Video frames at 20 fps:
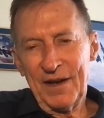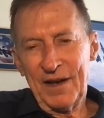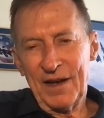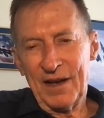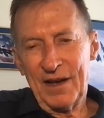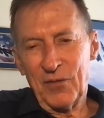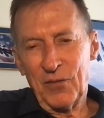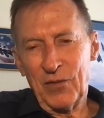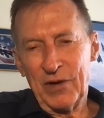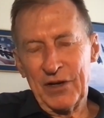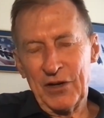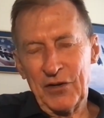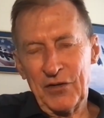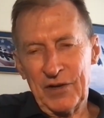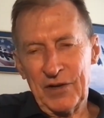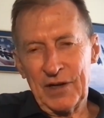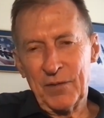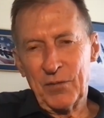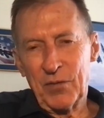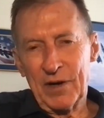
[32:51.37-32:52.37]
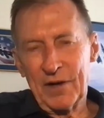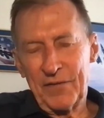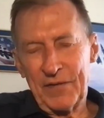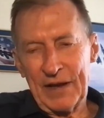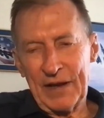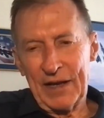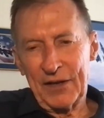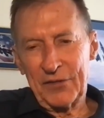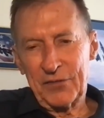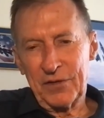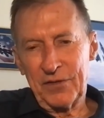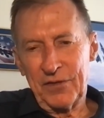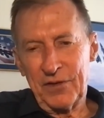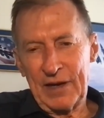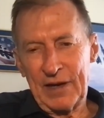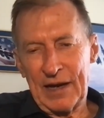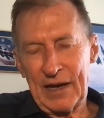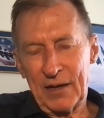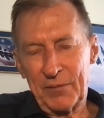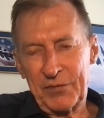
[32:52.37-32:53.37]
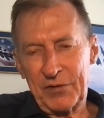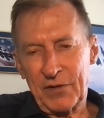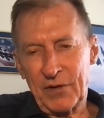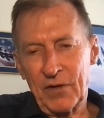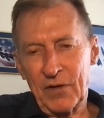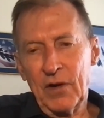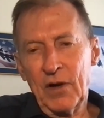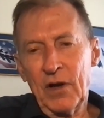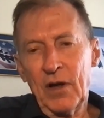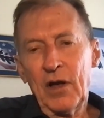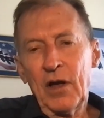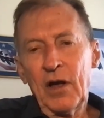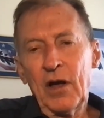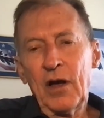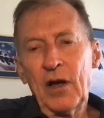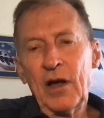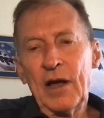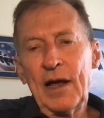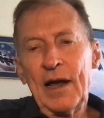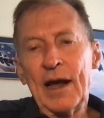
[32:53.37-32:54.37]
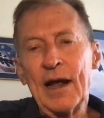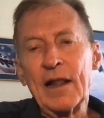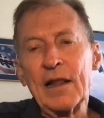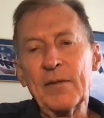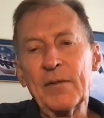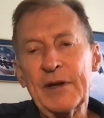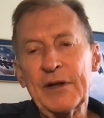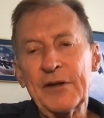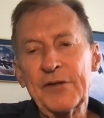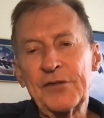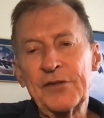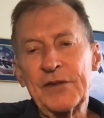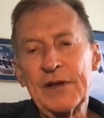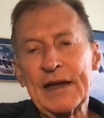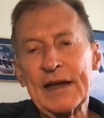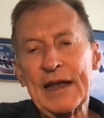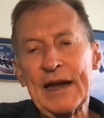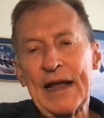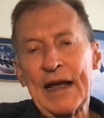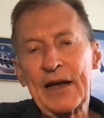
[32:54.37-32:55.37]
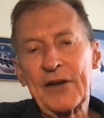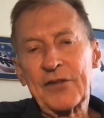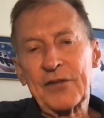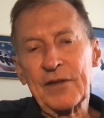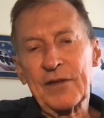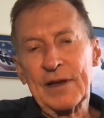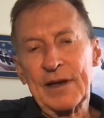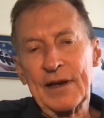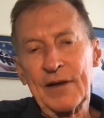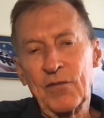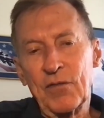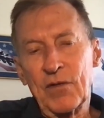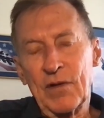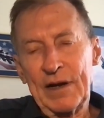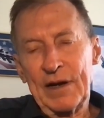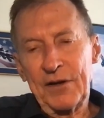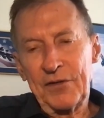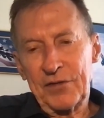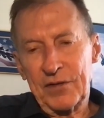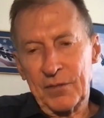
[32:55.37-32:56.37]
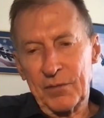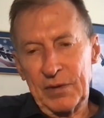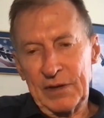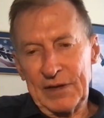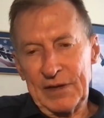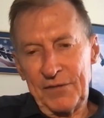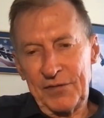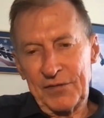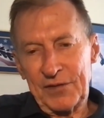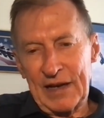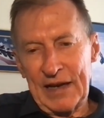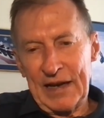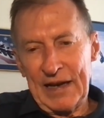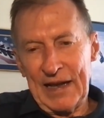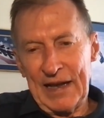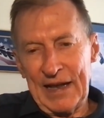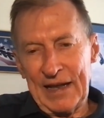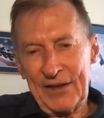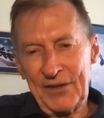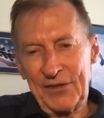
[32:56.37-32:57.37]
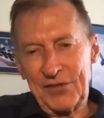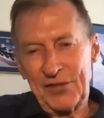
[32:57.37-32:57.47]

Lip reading: And when you debrief, that's when you capture elements that can actually raise your beliefs again.